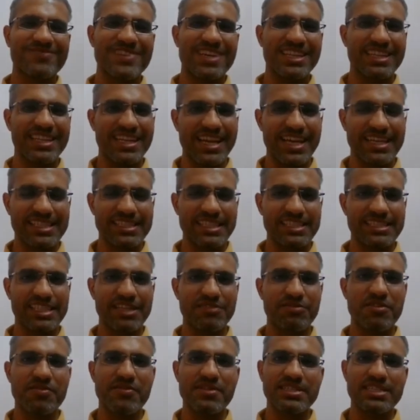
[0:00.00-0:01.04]
In the next
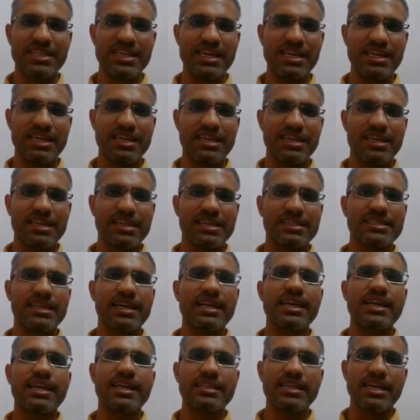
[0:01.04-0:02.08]
session, we will see
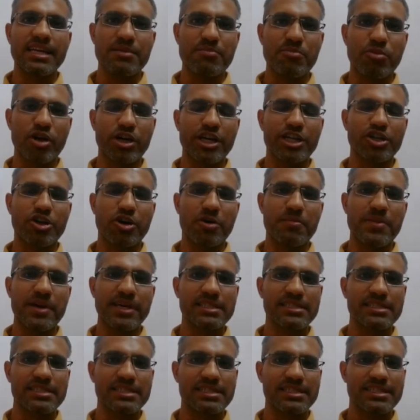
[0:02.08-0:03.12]
certain other important
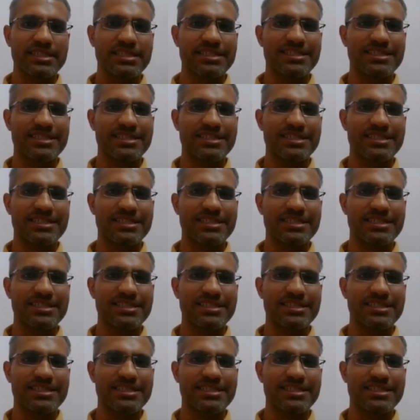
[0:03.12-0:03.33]
topics.